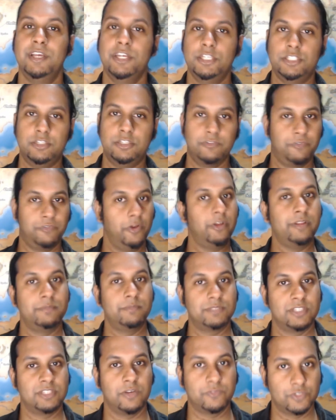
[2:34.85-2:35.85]
devote
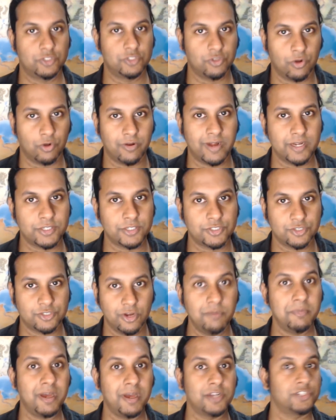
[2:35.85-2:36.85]
himself to Torag so
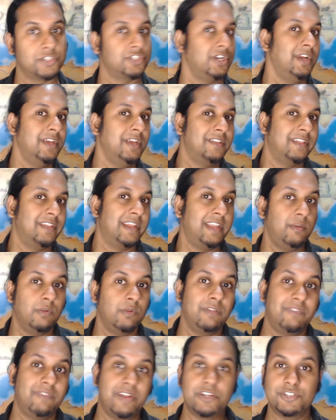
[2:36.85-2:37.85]
much that he will
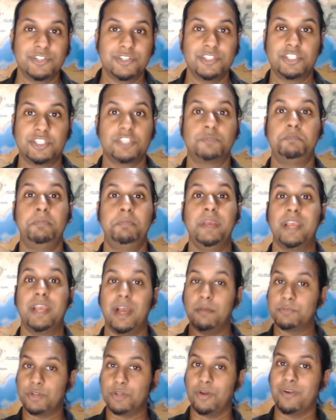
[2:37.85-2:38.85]
eventually just
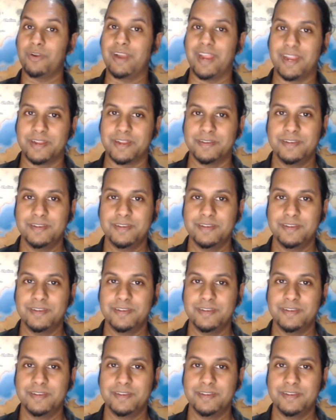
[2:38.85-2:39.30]
become Torag.